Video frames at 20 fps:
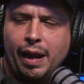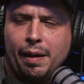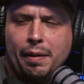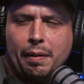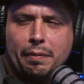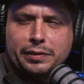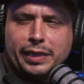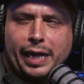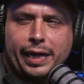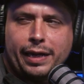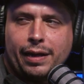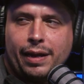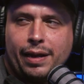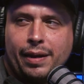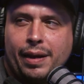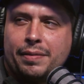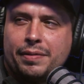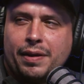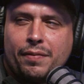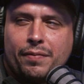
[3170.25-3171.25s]
I was like,
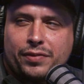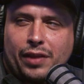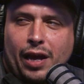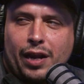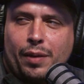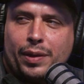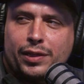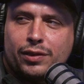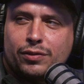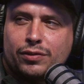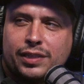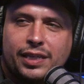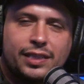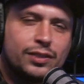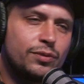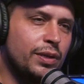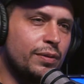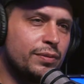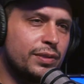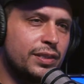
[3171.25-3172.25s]
I never thought about those
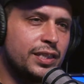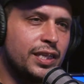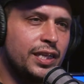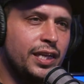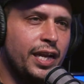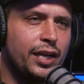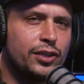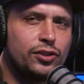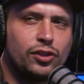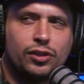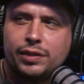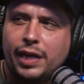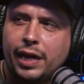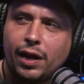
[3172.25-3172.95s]
things when I was a teenager.